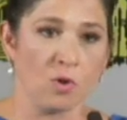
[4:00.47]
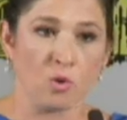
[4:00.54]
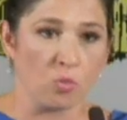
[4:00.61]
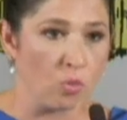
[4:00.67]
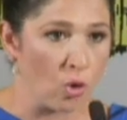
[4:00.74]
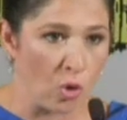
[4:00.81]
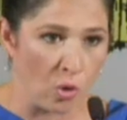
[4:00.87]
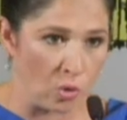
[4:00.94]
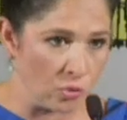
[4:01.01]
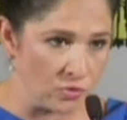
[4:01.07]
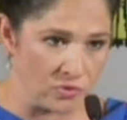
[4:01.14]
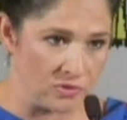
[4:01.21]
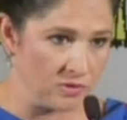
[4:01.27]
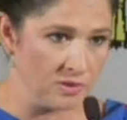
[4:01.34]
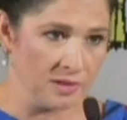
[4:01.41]
or
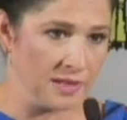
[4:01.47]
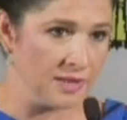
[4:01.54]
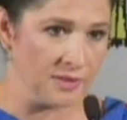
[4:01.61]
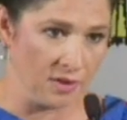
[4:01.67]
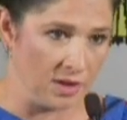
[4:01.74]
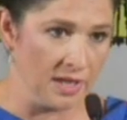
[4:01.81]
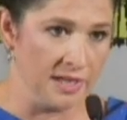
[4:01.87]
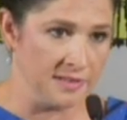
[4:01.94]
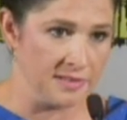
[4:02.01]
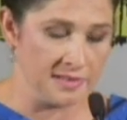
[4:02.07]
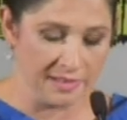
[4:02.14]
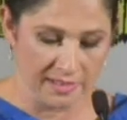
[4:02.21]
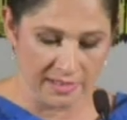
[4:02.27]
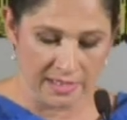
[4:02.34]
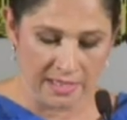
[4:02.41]
roles that there
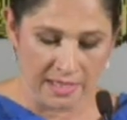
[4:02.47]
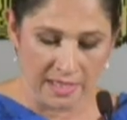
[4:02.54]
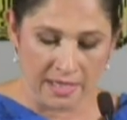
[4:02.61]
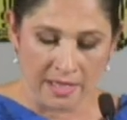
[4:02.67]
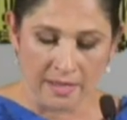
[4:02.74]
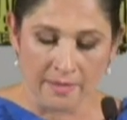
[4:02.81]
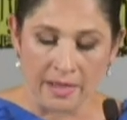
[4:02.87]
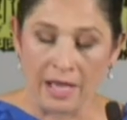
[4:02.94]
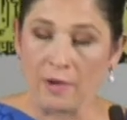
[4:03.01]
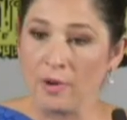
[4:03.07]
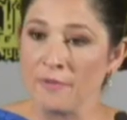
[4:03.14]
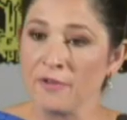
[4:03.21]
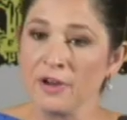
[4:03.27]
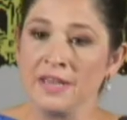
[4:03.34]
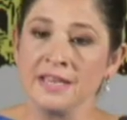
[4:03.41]
is.
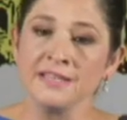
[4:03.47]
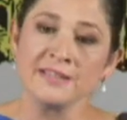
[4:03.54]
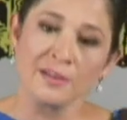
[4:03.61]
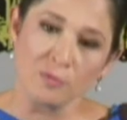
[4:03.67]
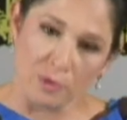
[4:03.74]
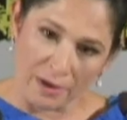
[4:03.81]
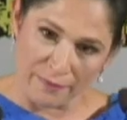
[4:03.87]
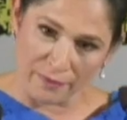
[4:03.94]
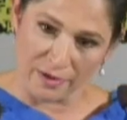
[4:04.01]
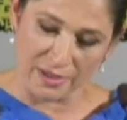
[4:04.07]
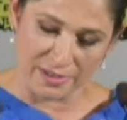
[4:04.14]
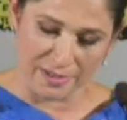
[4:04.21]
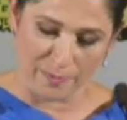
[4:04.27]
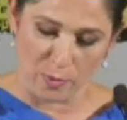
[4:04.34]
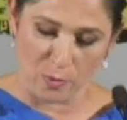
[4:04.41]
However, his unwavering
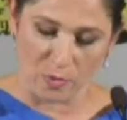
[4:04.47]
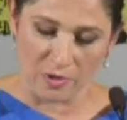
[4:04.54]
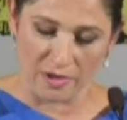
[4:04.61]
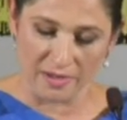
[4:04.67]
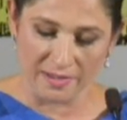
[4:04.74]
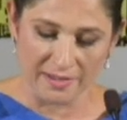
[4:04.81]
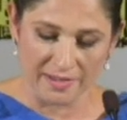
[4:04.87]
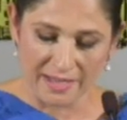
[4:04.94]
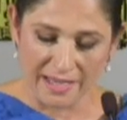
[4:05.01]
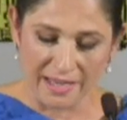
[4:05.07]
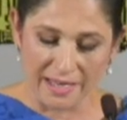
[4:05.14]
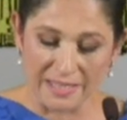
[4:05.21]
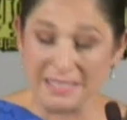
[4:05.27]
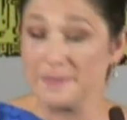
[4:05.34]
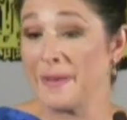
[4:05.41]
support
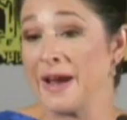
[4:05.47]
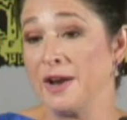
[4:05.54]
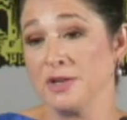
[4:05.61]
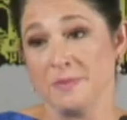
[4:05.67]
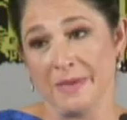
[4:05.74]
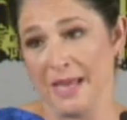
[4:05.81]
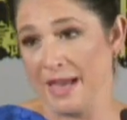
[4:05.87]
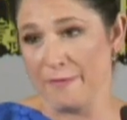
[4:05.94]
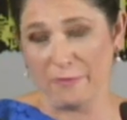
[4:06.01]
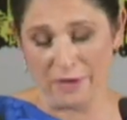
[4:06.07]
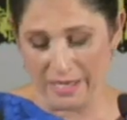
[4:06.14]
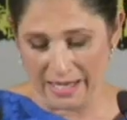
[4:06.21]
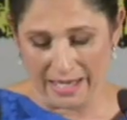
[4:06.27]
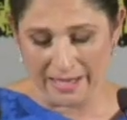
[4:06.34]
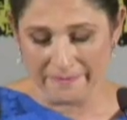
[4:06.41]
inspires me
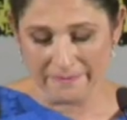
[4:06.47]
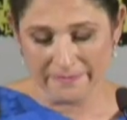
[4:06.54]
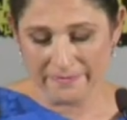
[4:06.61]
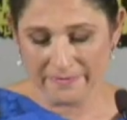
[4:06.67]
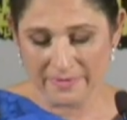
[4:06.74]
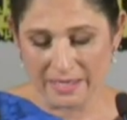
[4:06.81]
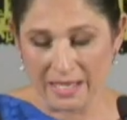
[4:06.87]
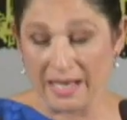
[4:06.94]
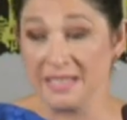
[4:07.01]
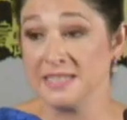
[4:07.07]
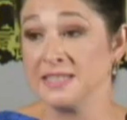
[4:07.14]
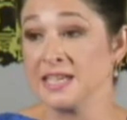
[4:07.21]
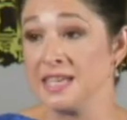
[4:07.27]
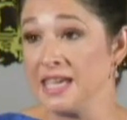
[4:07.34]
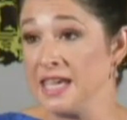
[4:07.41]
every day, and
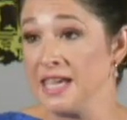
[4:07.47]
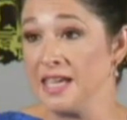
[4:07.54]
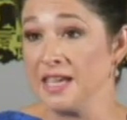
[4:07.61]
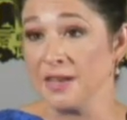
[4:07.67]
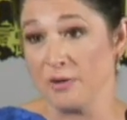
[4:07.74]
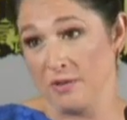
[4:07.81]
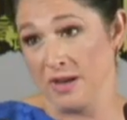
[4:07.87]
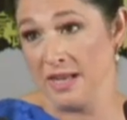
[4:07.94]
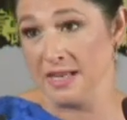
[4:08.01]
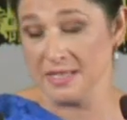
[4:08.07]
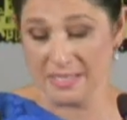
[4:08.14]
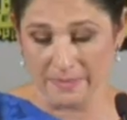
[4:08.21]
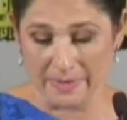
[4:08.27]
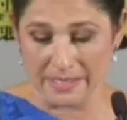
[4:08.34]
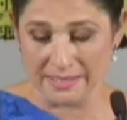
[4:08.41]
it's the key
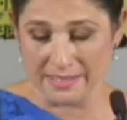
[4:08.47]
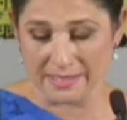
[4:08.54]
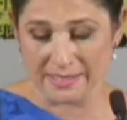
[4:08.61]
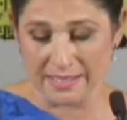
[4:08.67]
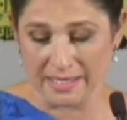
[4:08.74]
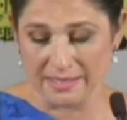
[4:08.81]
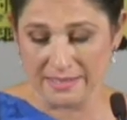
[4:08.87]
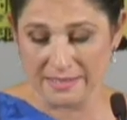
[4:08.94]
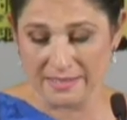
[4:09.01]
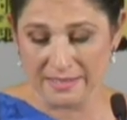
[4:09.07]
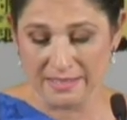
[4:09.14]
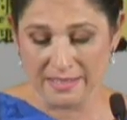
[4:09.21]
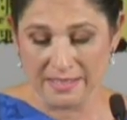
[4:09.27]
ingredient to my success.